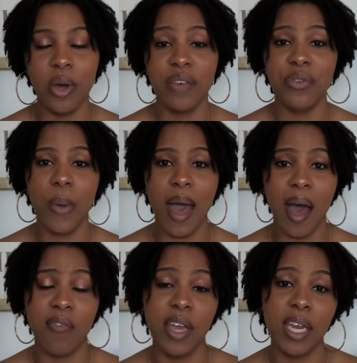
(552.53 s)
If you
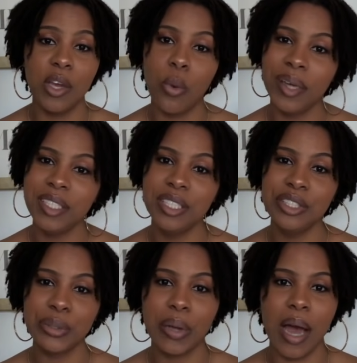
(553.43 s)
have any
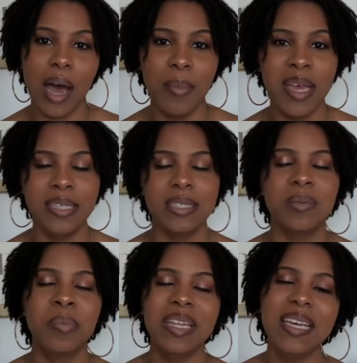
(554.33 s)
questions or
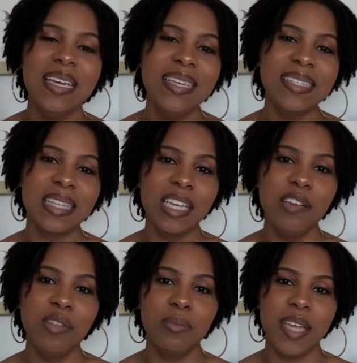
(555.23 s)
comments, please
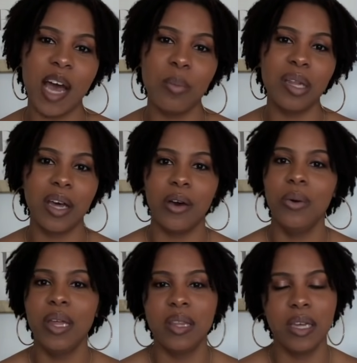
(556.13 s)
leave them down below
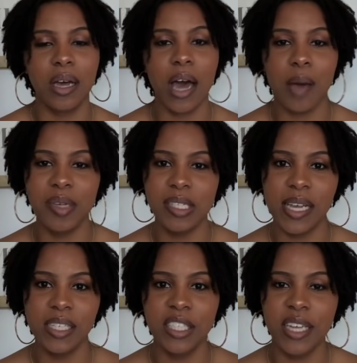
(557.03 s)
in the comment
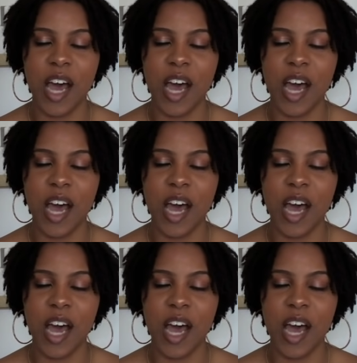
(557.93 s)
section.